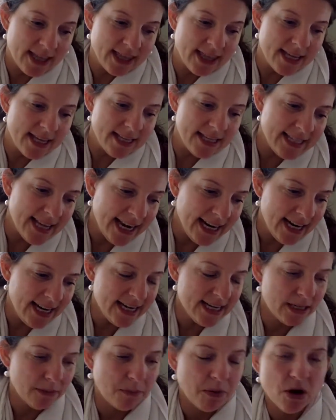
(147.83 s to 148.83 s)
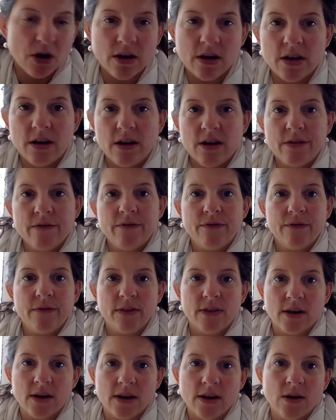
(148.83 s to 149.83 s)
The second part of
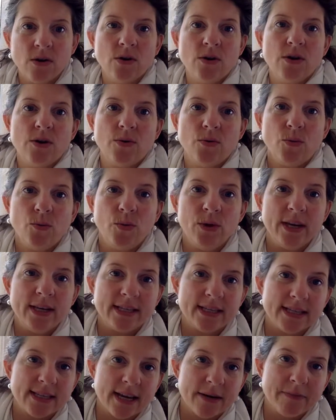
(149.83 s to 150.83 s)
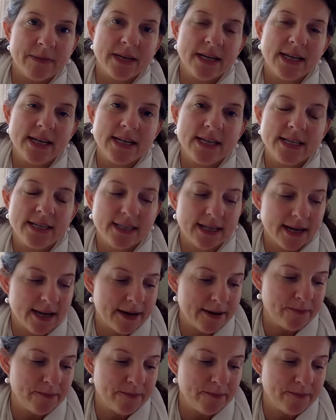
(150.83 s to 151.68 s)
the week's assignment is